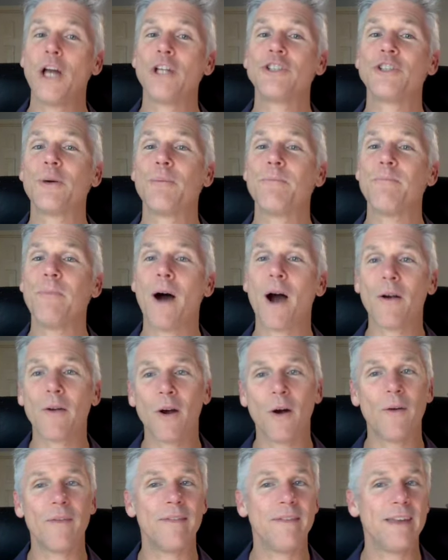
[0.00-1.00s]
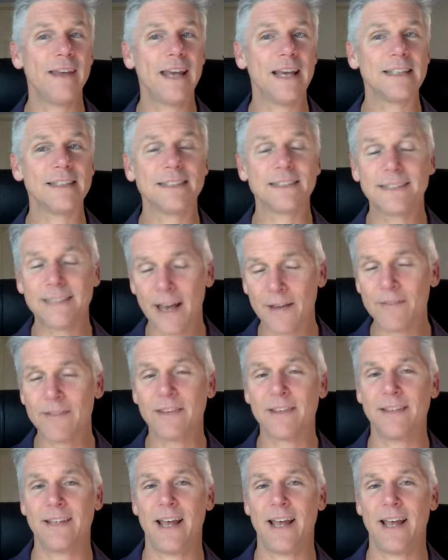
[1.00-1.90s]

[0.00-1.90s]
Tomorrow, the seventh